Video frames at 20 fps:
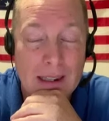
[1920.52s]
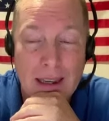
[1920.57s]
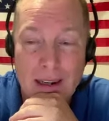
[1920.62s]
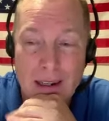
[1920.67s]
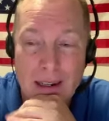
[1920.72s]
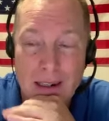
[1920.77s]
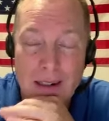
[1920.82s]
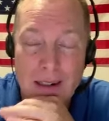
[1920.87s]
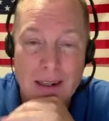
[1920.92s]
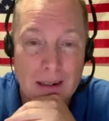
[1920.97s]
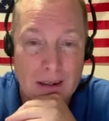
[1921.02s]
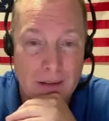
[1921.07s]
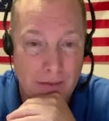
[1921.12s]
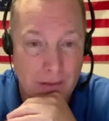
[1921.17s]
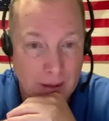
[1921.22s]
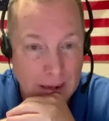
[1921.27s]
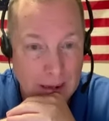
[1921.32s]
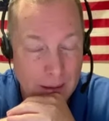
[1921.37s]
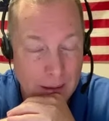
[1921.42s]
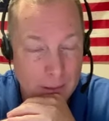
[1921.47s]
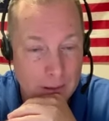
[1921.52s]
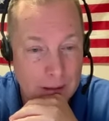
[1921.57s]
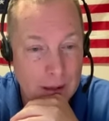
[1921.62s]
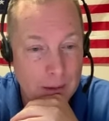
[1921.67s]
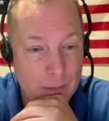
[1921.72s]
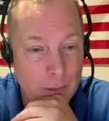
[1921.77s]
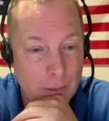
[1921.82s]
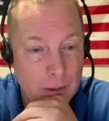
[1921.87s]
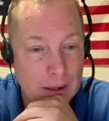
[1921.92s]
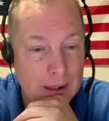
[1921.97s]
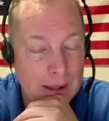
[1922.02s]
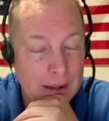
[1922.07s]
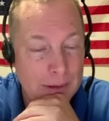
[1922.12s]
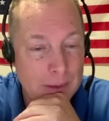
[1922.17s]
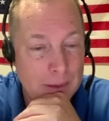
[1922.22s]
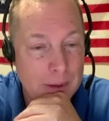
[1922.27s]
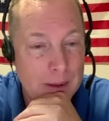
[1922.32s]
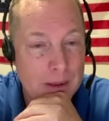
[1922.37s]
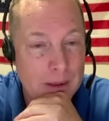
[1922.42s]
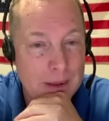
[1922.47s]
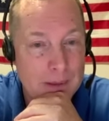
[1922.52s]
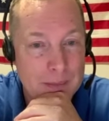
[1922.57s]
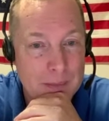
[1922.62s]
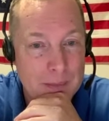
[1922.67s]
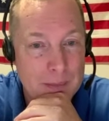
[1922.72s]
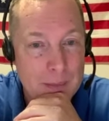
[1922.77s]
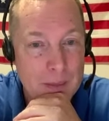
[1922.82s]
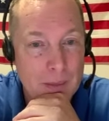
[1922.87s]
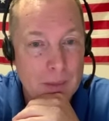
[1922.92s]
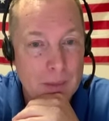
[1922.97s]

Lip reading: get to fly with the F-111, but